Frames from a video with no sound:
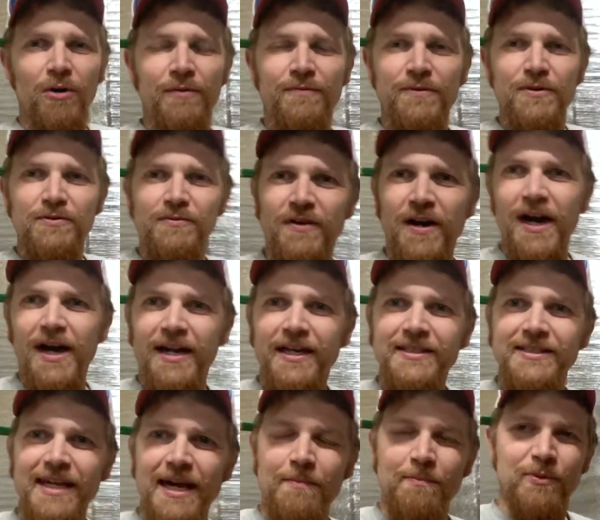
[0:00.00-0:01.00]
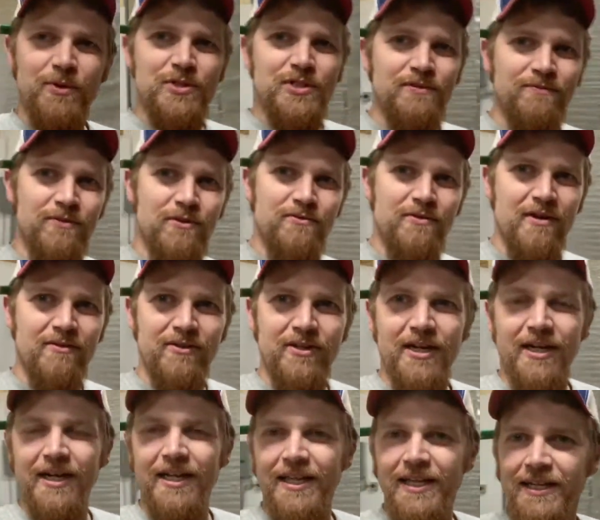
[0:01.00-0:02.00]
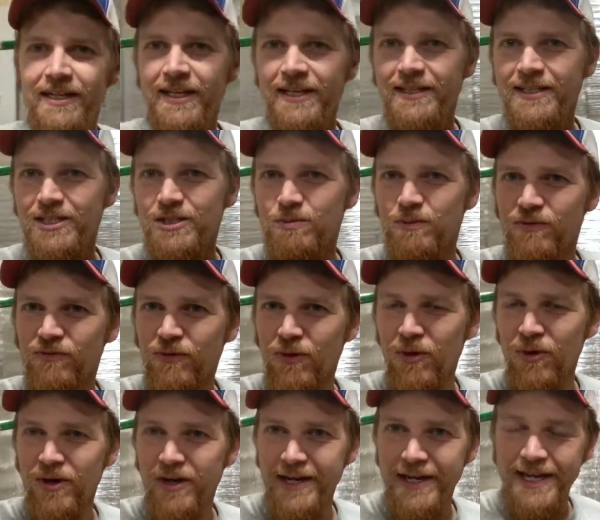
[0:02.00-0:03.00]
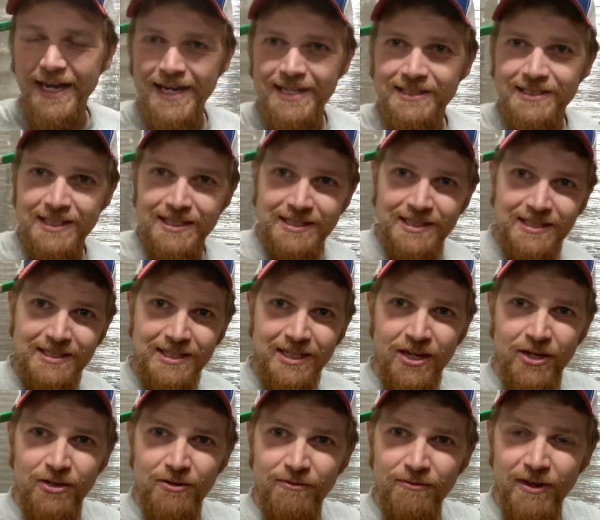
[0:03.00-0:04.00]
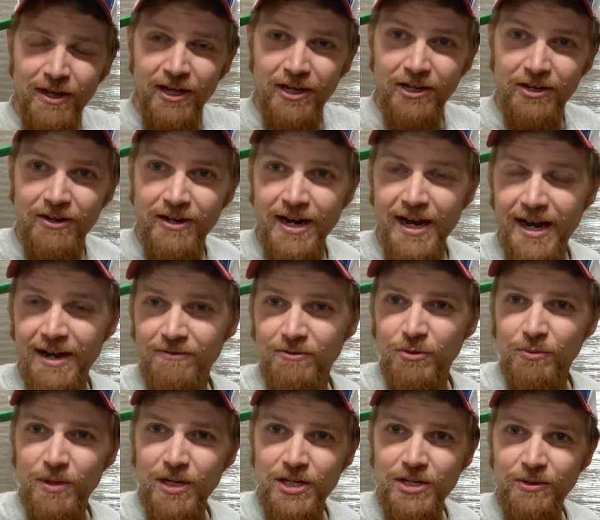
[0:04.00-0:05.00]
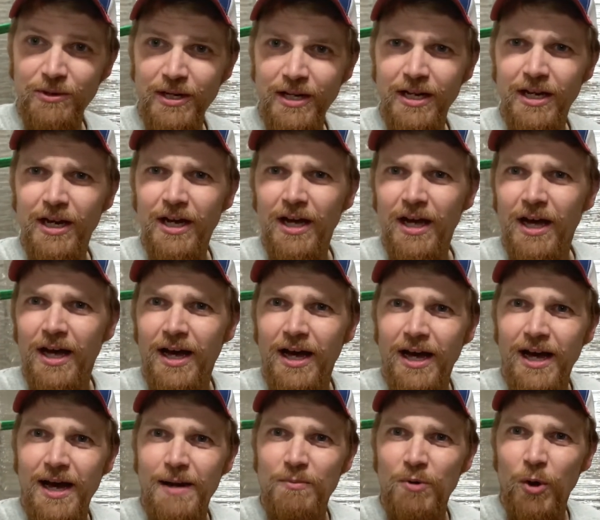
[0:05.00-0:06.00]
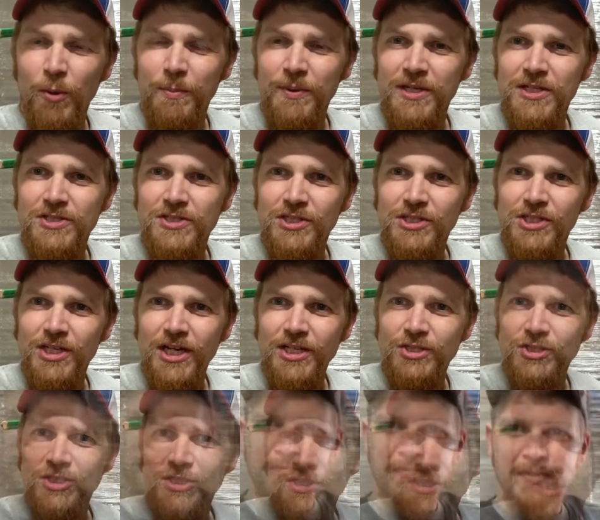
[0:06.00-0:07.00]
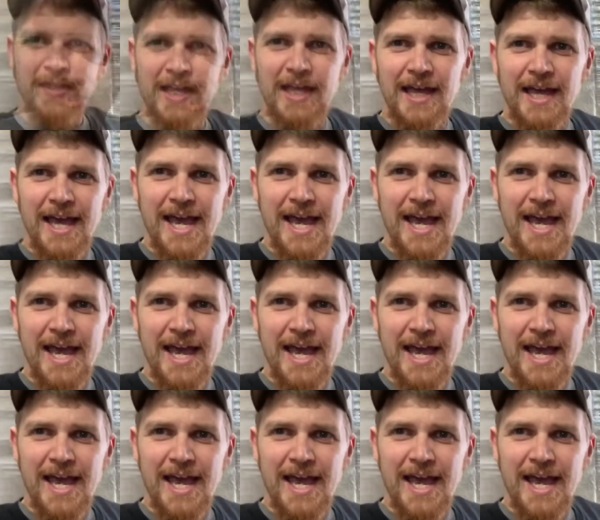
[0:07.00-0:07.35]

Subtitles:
If you've got examples, if you've ever done anything like this before, in case this is an utter failure and I have to redo it, I'm open to suggestions.